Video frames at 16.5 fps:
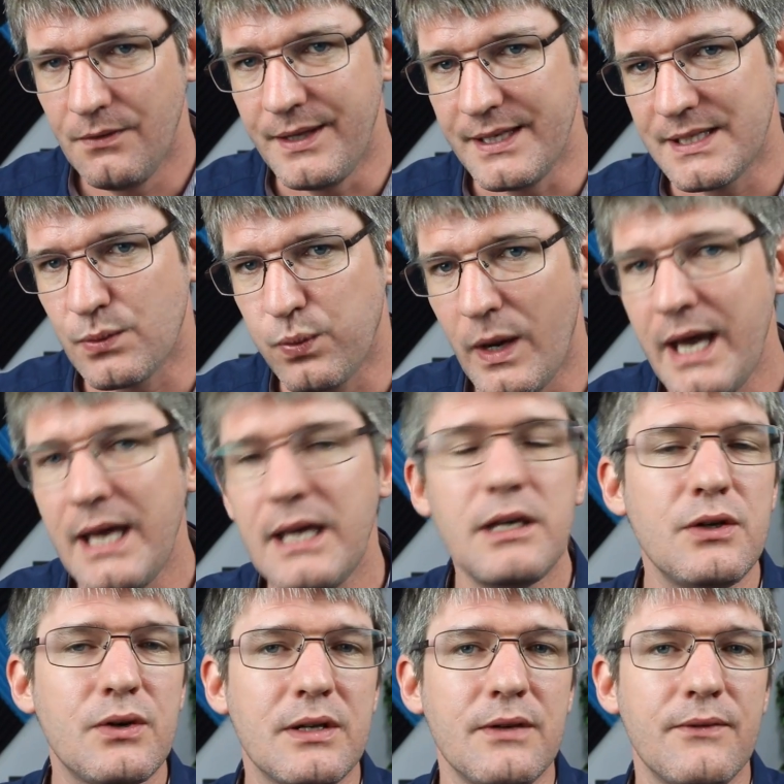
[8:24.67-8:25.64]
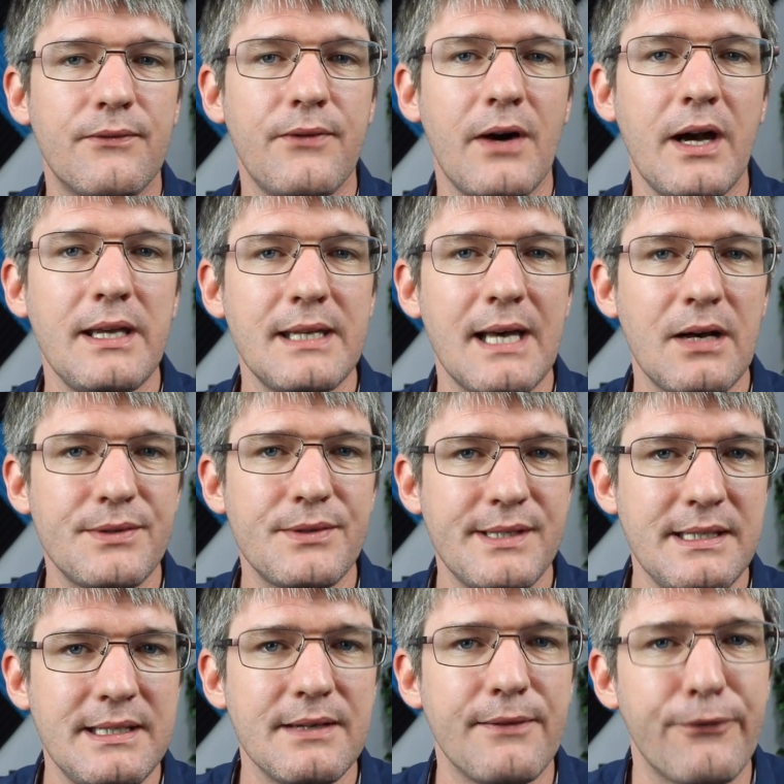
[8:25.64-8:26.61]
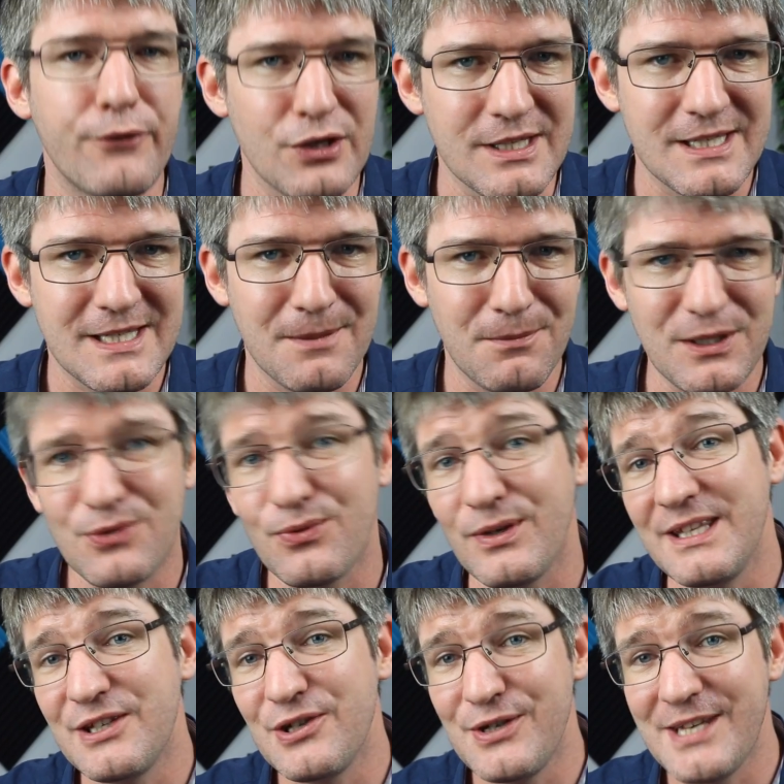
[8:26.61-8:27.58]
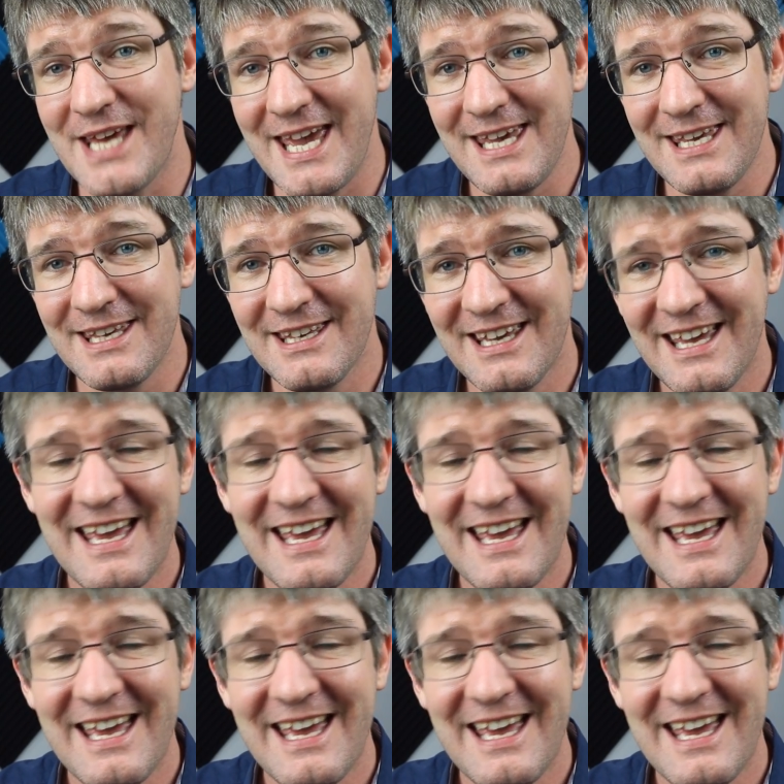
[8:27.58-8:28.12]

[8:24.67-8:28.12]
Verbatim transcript: This way you can find out the difference between today